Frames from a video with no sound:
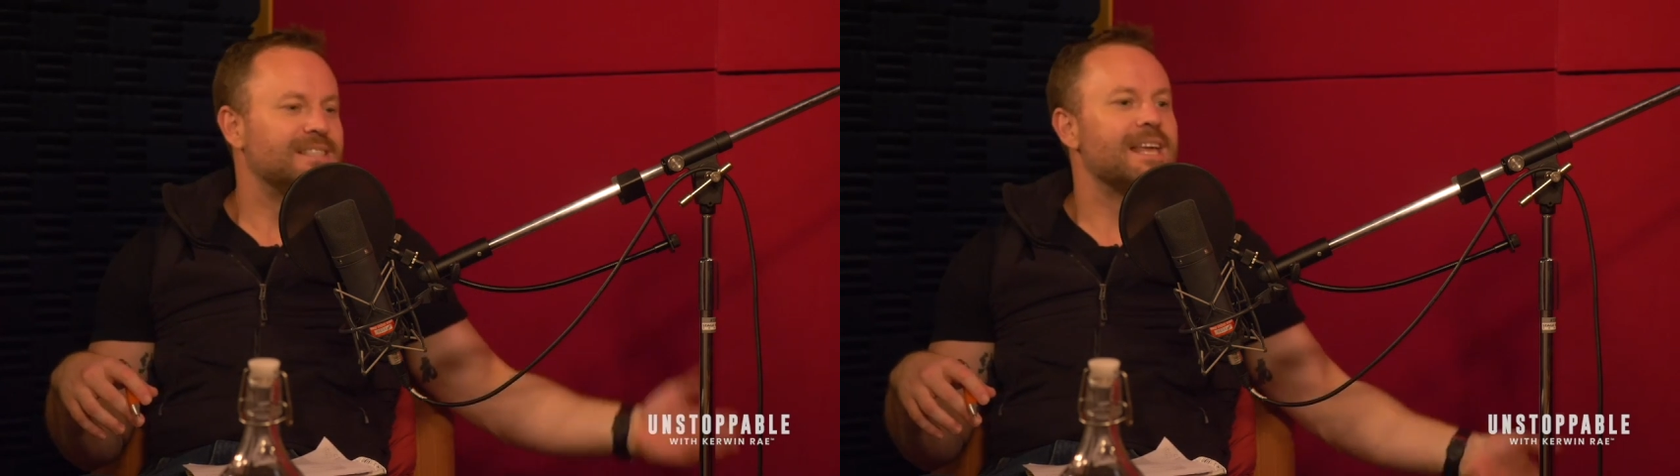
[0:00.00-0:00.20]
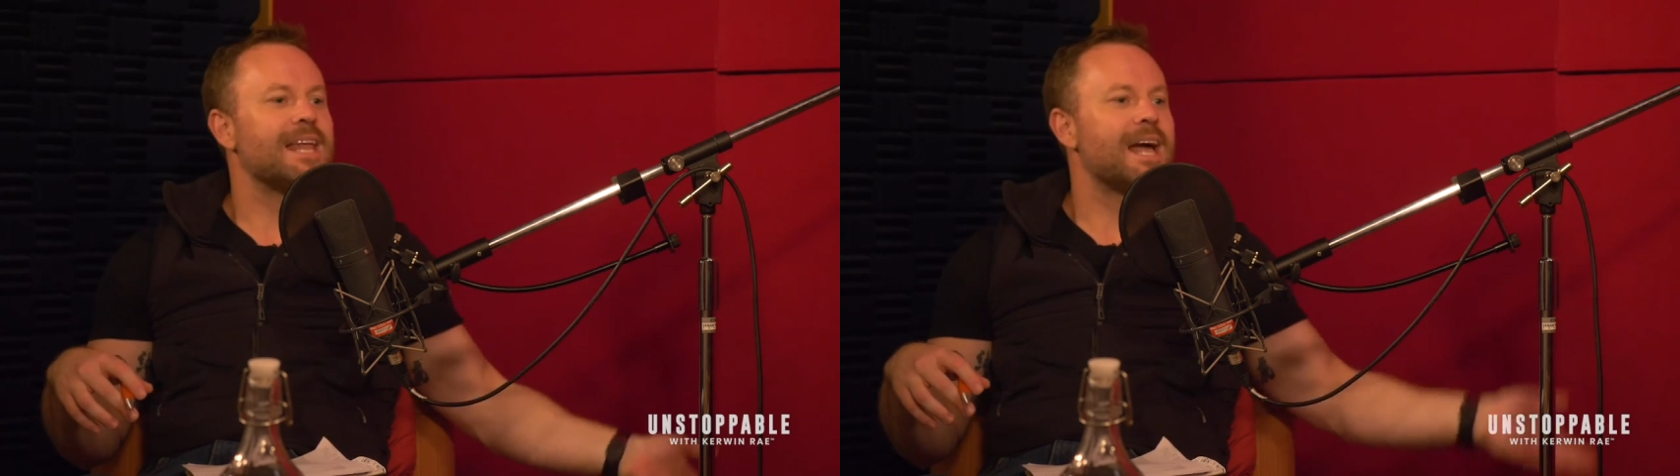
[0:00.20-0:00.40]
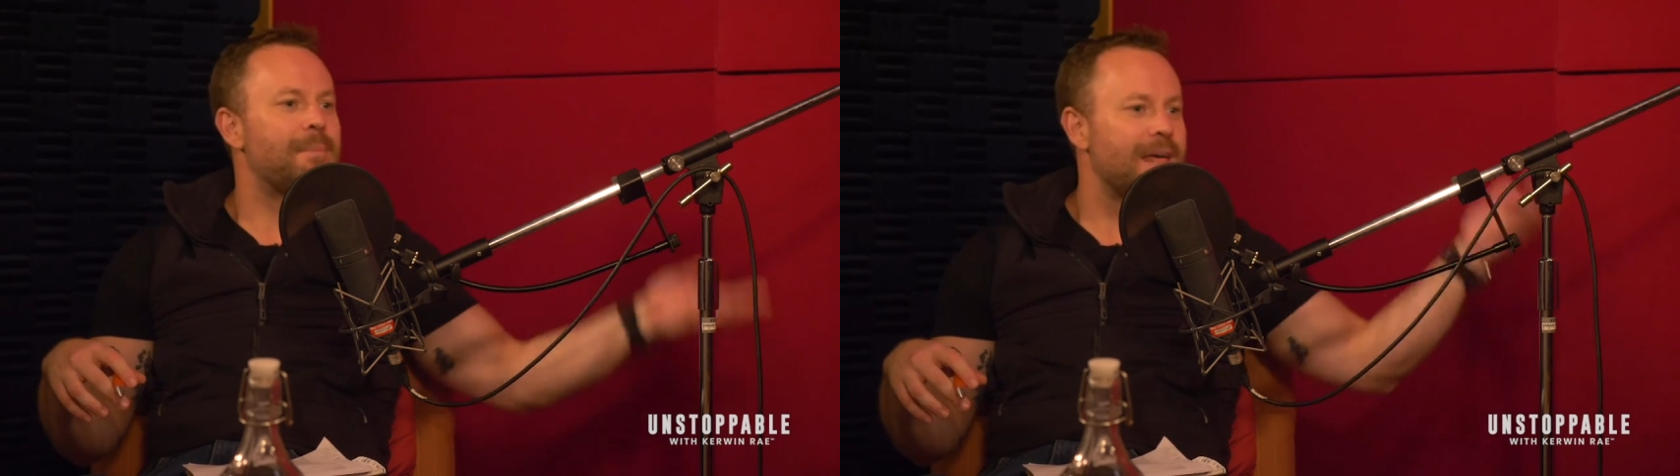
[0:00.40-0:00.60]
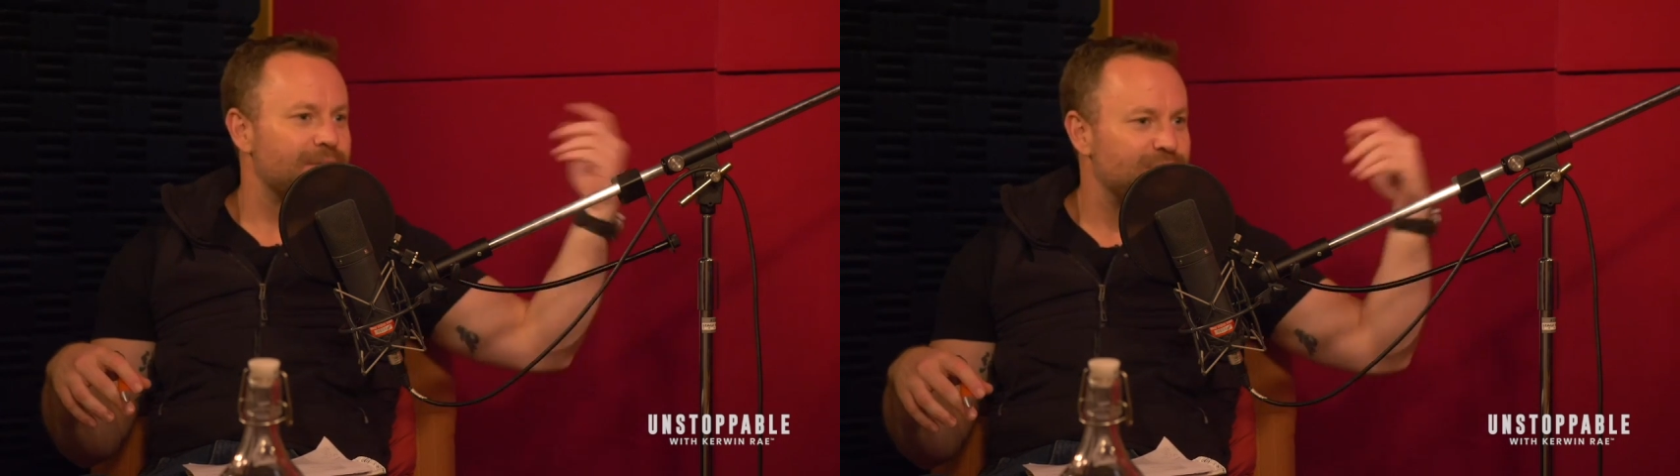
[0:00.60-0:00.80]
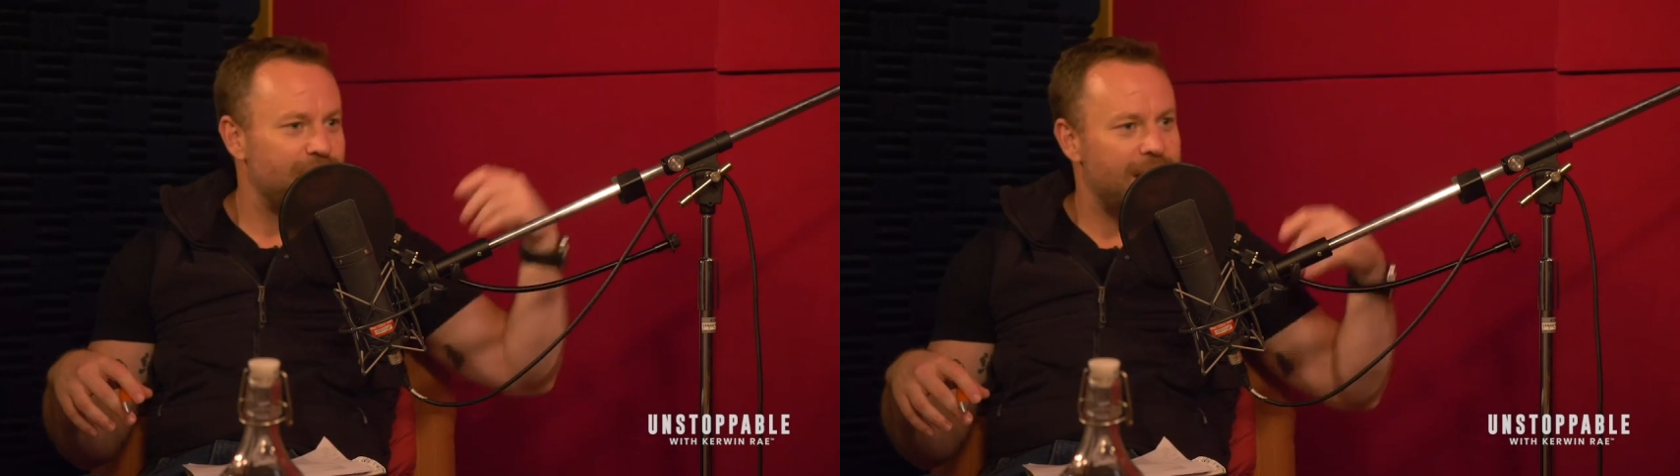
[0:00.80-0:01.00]
getting up out
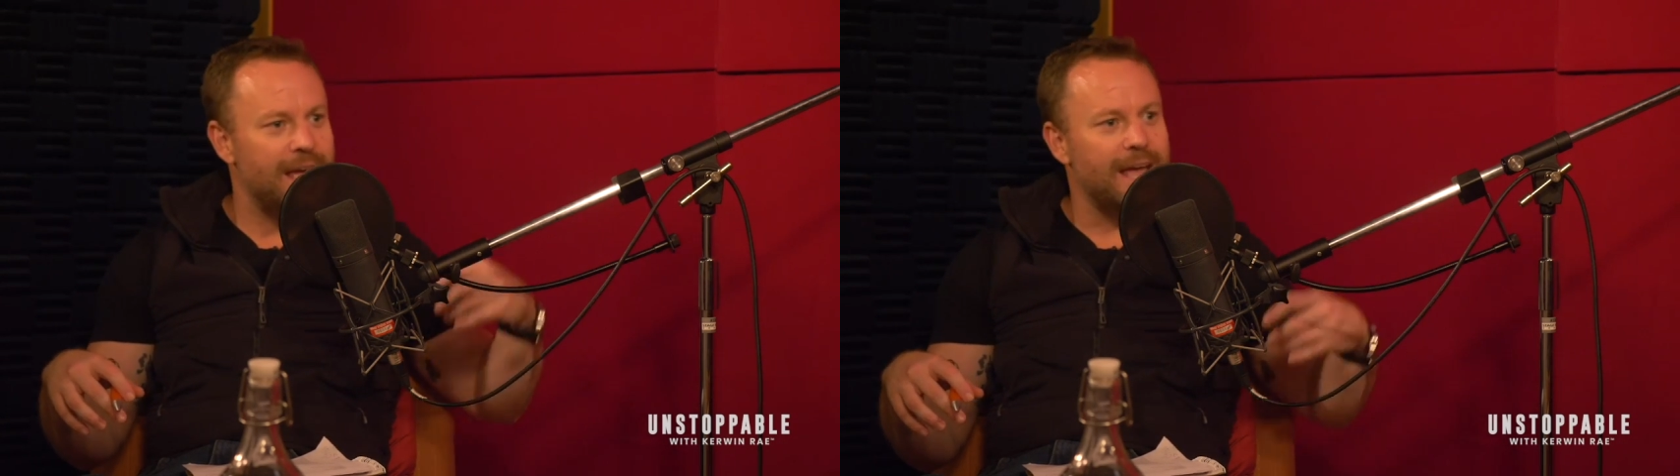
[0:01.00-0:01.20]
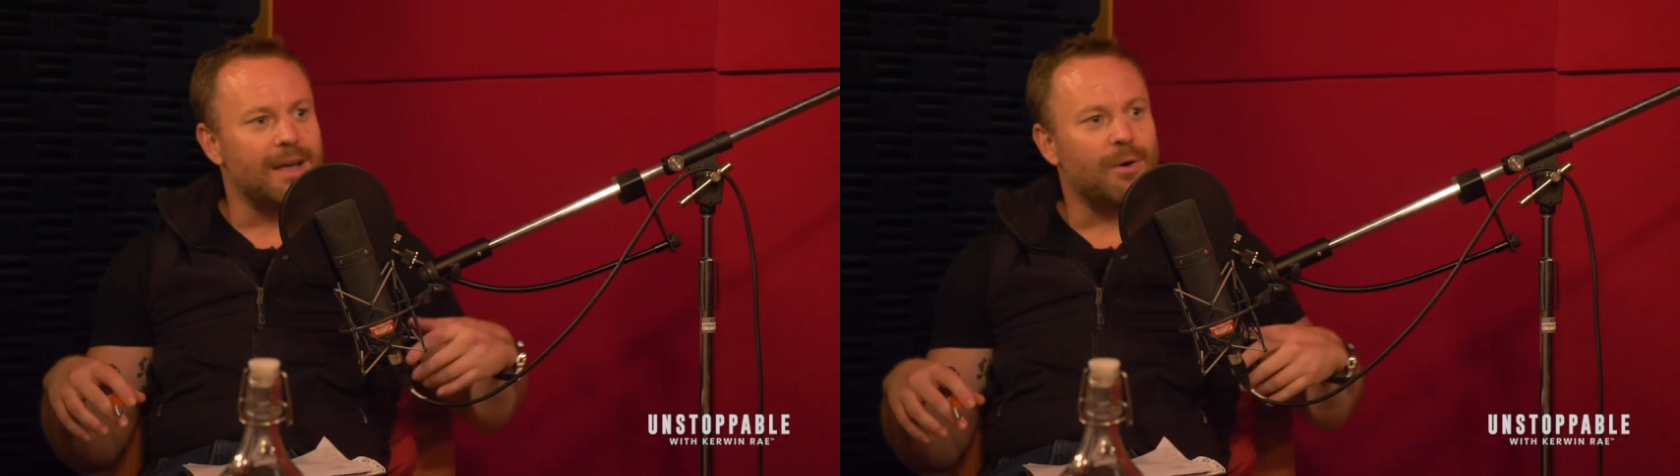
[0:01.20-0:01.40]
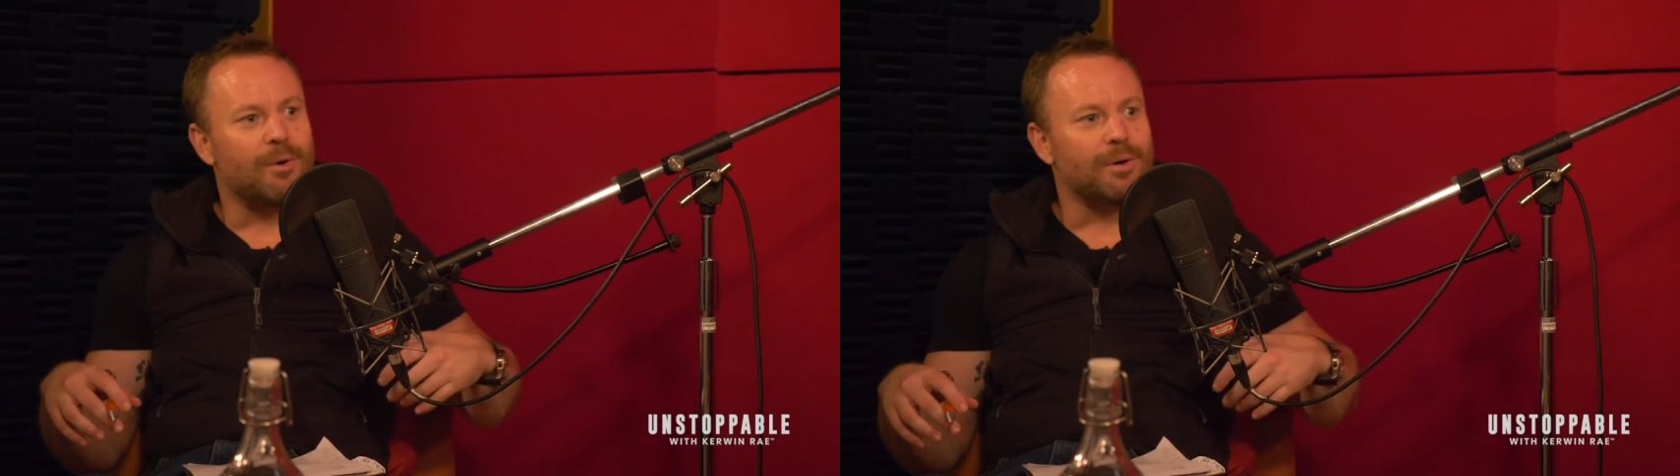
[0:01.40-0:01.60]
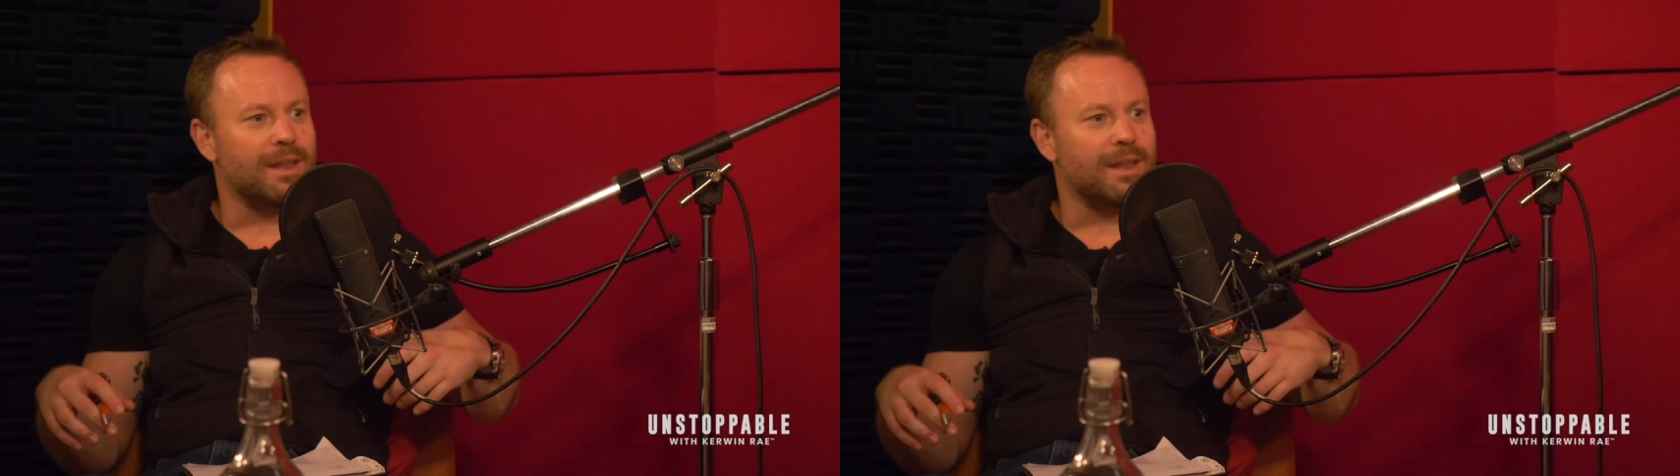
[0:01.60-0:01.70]
of a chair or,